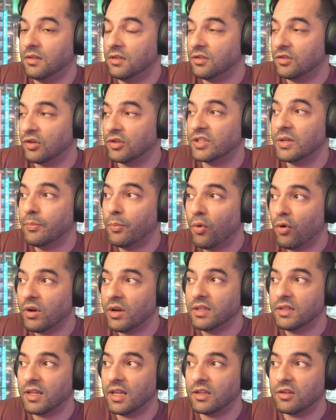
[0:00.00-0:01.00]
So it's
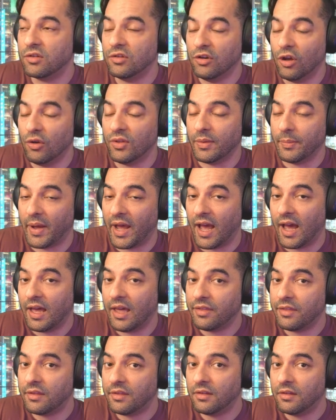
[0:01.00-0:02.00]
important that you know the
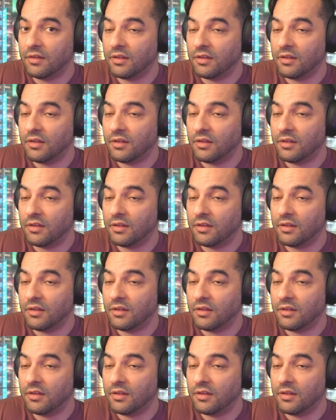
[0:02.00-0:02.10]
path,